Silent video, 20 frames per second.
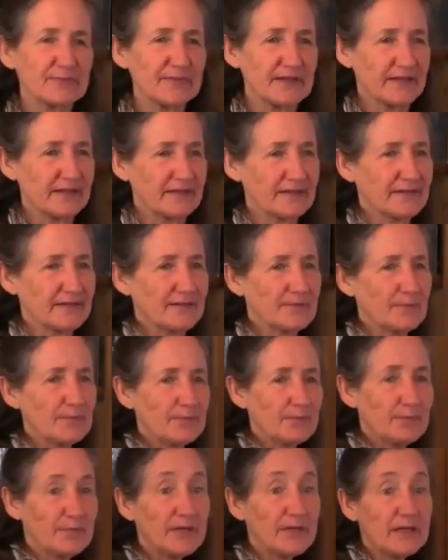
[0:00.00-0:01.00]
mean?
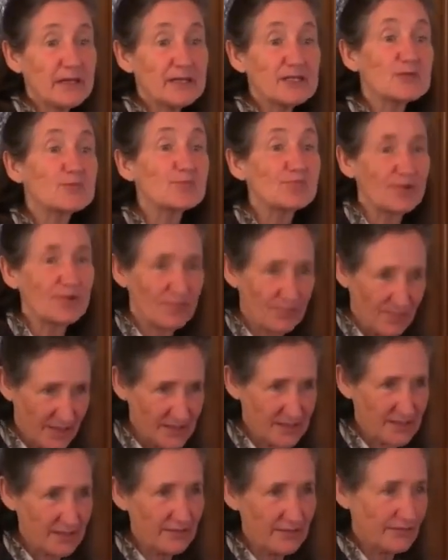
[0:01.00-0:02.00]
P is
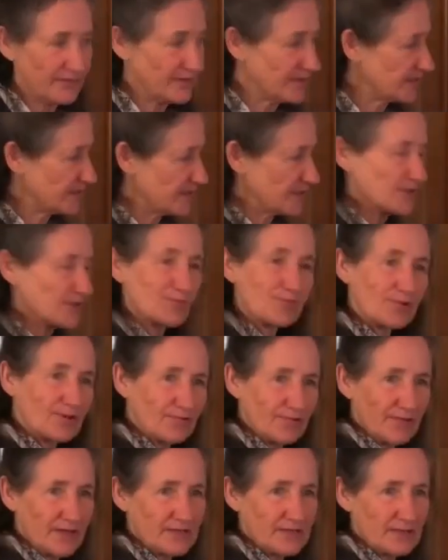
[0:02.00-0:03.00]
progressive. This is
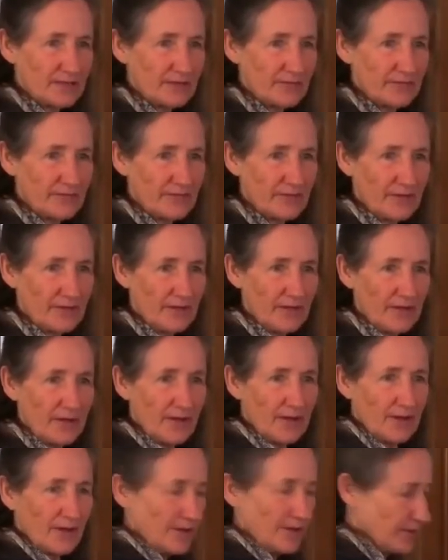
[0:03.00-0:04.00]
progressive.
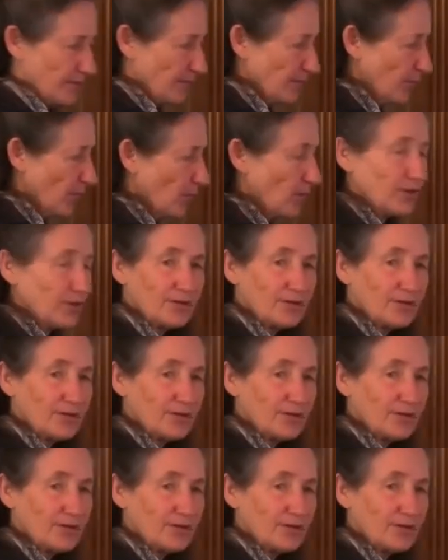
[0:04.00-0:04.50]
The more